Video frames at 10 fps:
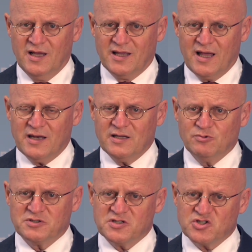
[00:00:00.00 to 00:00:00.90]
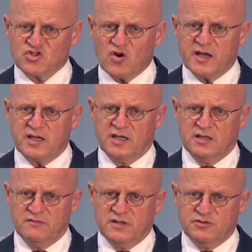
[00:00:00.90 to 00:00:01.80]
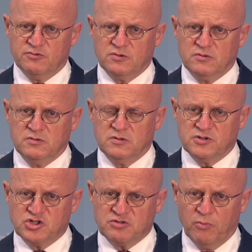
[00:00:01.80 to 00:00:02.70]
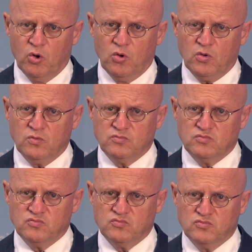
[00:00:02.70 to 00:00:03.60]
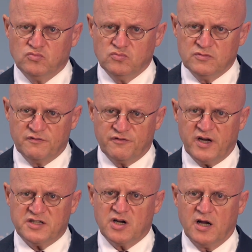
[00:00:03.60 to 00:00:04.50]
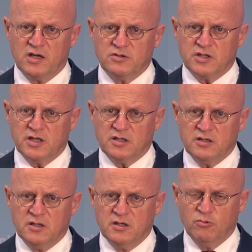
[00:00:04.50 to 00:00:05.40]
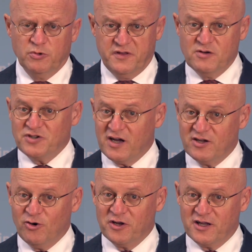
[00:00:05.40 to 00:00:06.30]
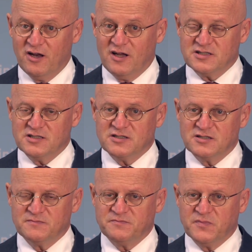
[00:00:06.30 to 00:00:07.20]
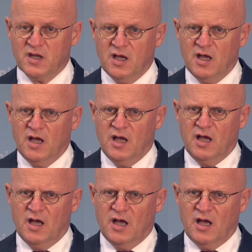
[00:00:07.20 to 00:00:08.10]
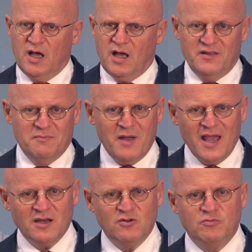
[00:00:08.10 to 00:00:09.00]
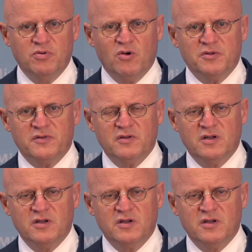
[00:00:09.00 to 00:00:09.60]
Gandhi was a striking individual, small, fragile looking, with those iconic glasses. And the man who brought